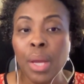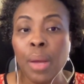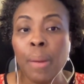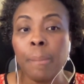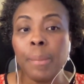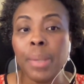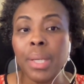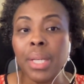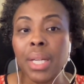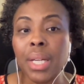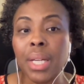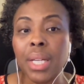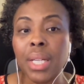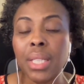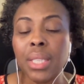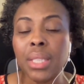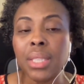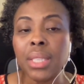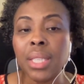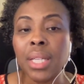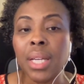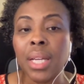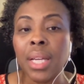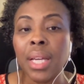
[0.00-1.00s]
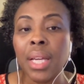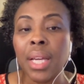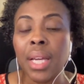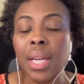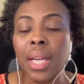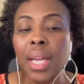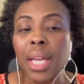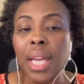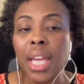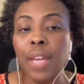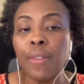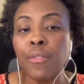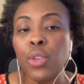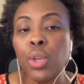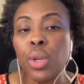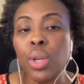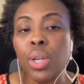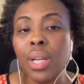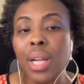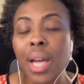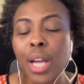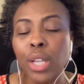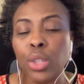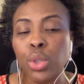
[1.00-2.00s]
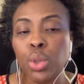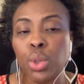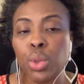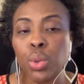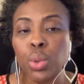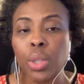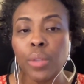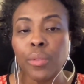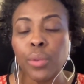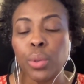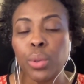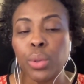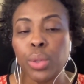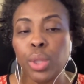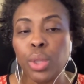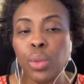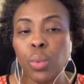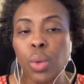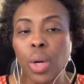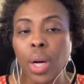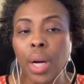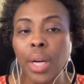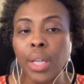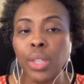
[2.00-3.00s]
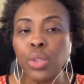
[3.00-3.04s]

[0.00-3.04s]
Because if you're not sure of who you are,